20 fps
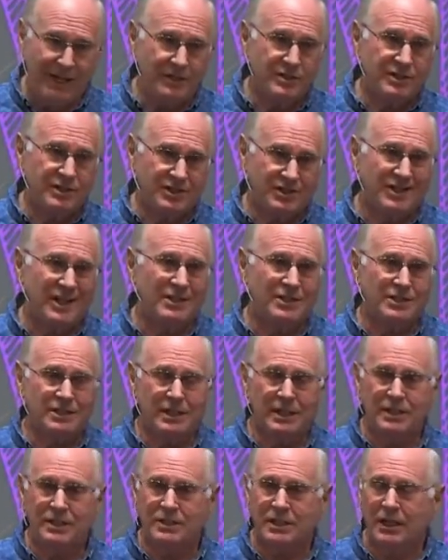the
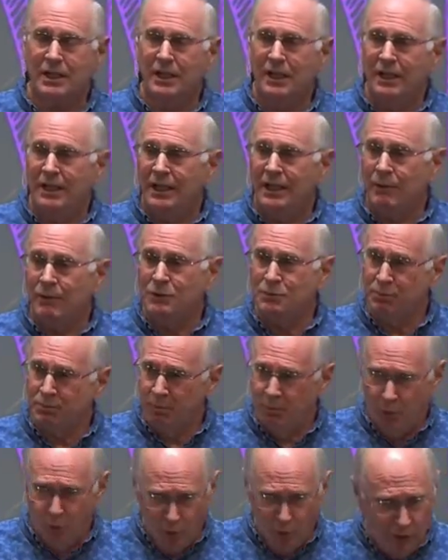60s, it was
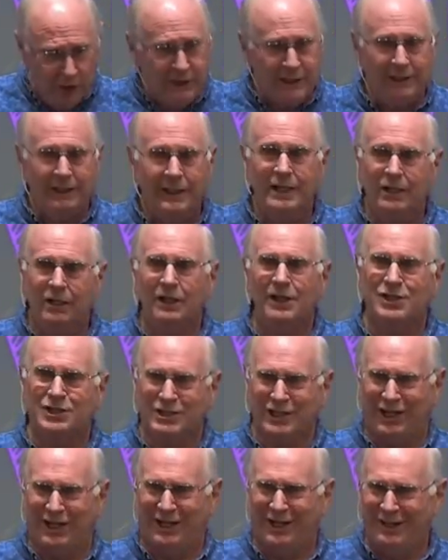really
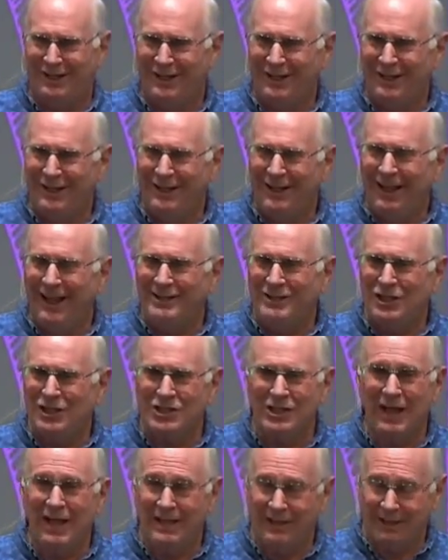legalistic,
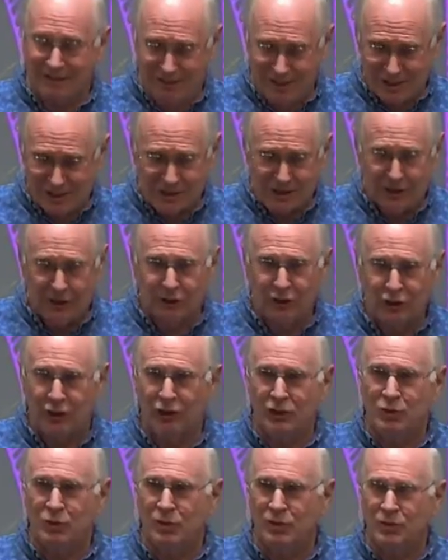just like this little
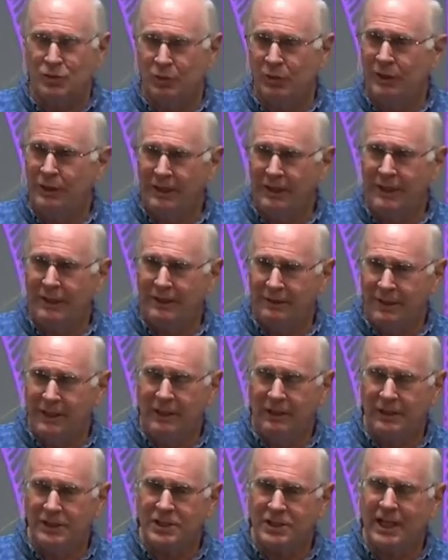church was really
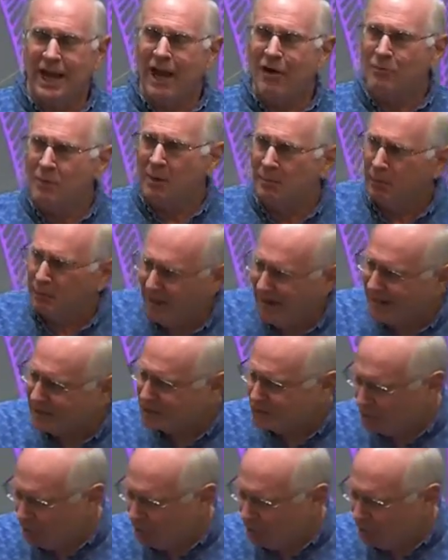legalistic. I remember Pastor